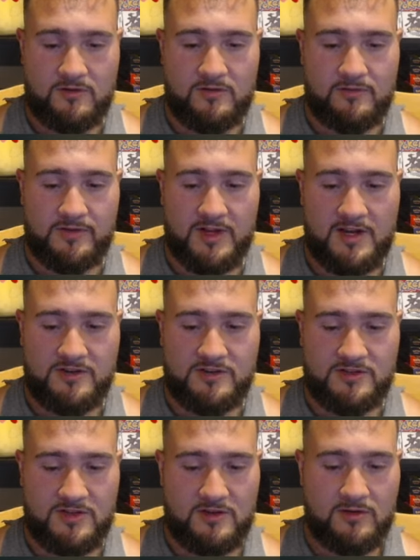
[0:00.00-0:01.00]
Flash
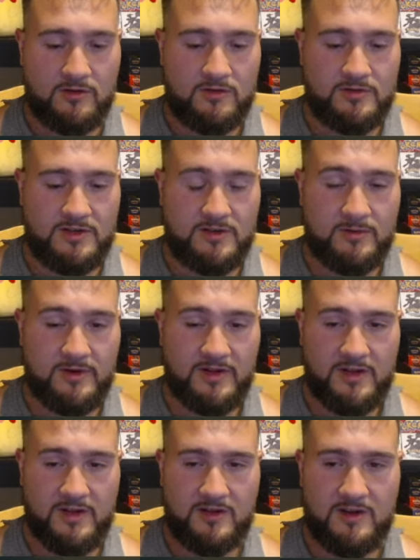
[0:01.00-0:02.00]
sale, only
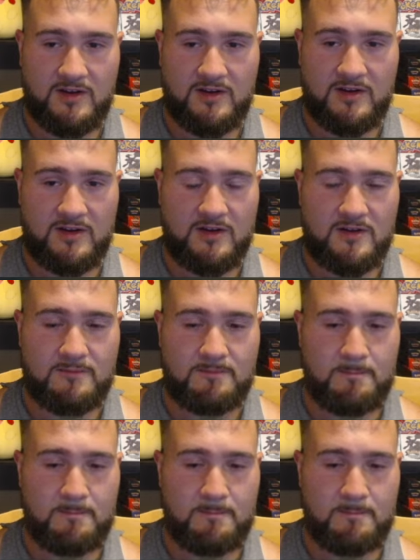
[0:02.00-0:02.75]
$28.99.